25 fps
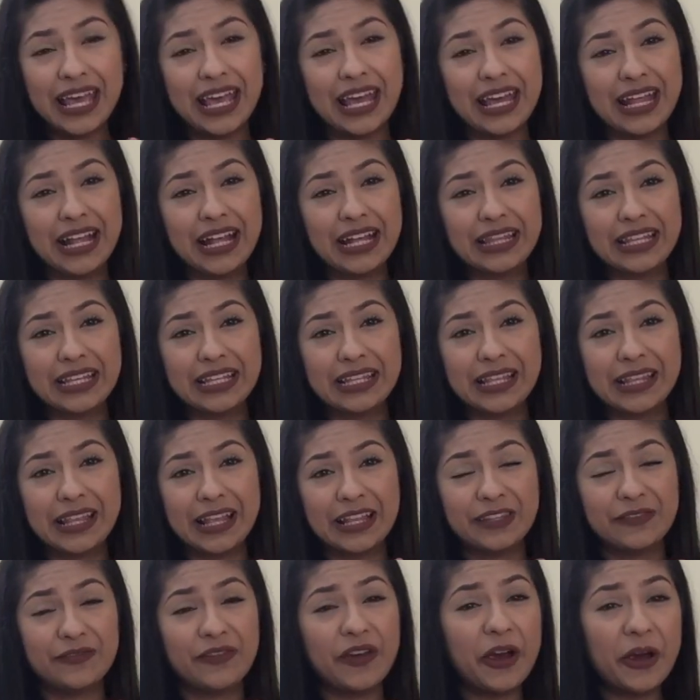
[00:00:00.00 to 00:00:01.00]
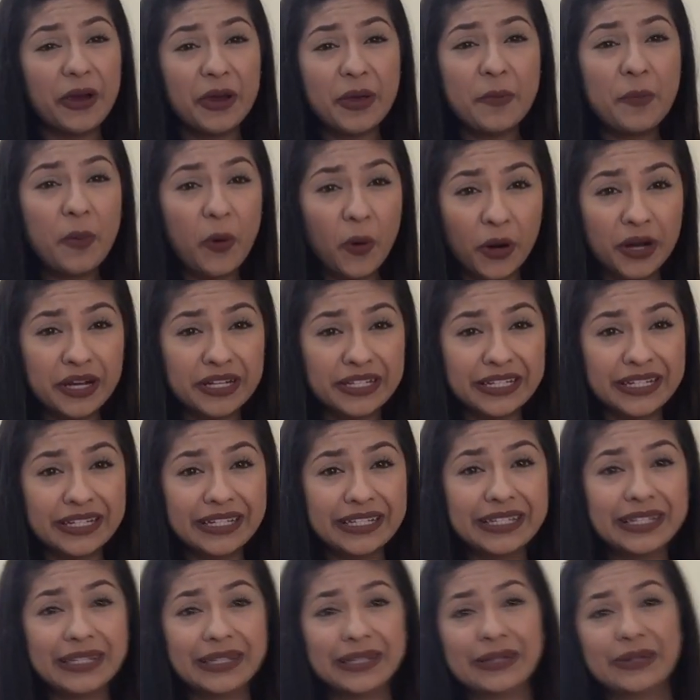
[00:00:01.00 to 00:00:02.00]
And I think that that's very
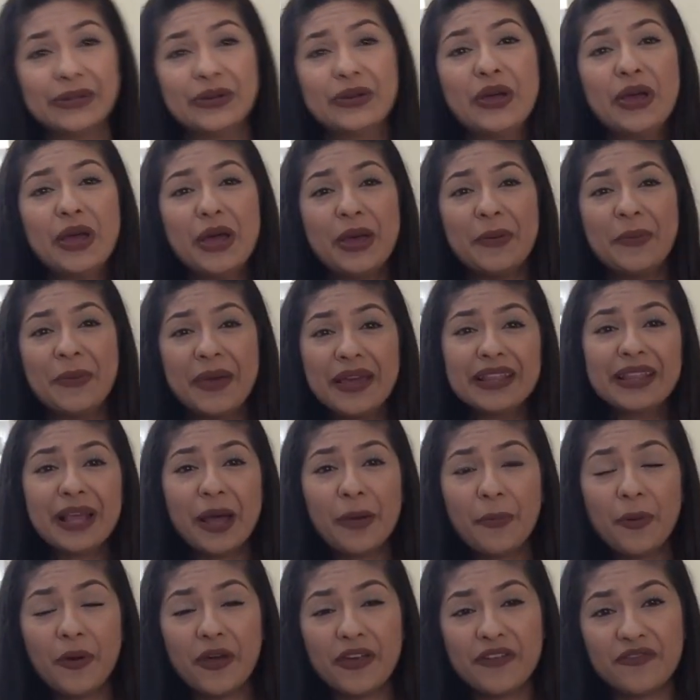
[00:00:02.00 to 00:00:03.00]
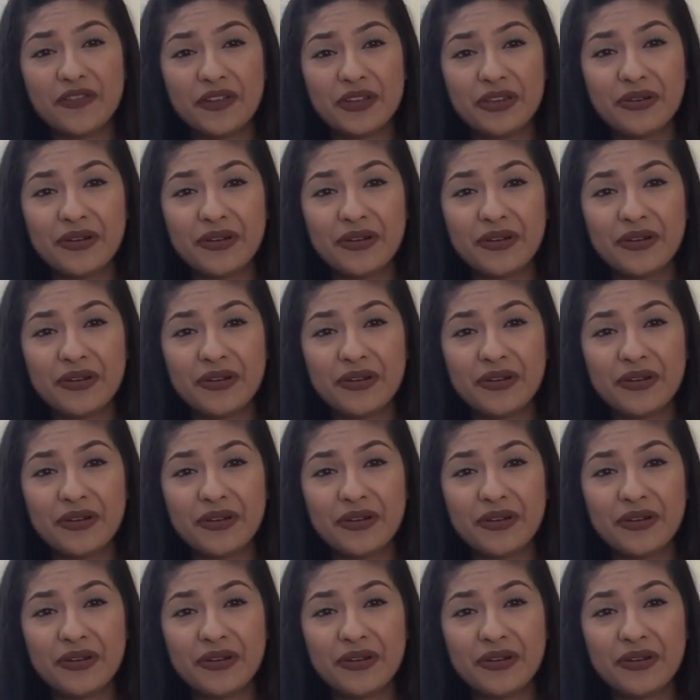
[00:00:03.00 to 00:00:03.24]
important to make that point for